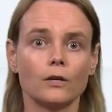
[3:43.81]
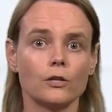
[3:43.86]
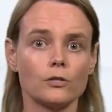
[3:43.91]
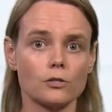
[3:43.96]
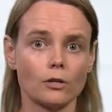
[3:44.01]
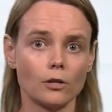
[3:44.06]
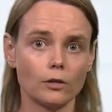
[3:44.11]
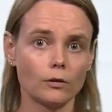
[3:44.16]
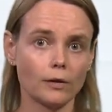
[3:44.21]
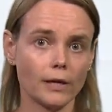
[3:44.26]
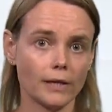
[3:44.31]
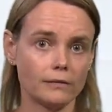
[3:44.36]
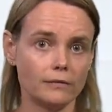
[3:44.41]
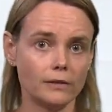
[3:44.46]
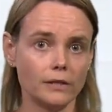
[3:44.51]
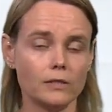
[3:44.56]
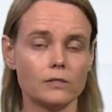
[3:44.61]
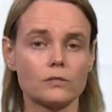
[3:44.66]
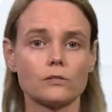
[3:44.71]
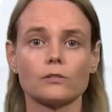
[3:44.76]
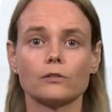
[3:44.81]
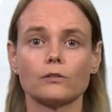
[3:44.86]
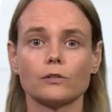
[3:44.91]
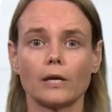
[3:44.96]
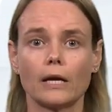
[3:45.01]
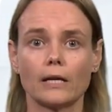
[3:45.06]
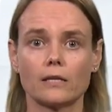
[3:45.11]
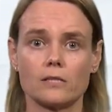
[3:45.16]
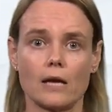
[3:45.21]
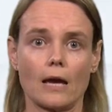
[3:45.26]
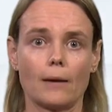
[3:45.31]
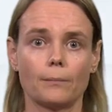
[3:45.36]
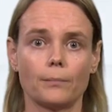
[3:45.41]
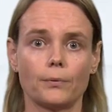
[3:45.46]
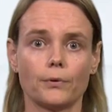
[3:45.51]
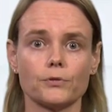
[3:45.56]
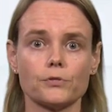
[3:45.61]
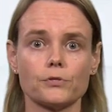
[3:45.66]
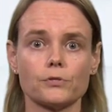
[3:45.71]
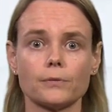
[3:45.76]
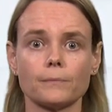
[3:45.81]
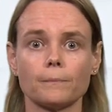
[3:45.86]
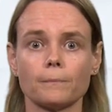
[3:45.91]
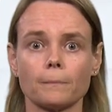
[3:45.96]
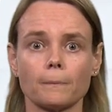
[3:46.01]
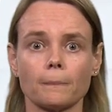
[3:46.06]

So look at these examples.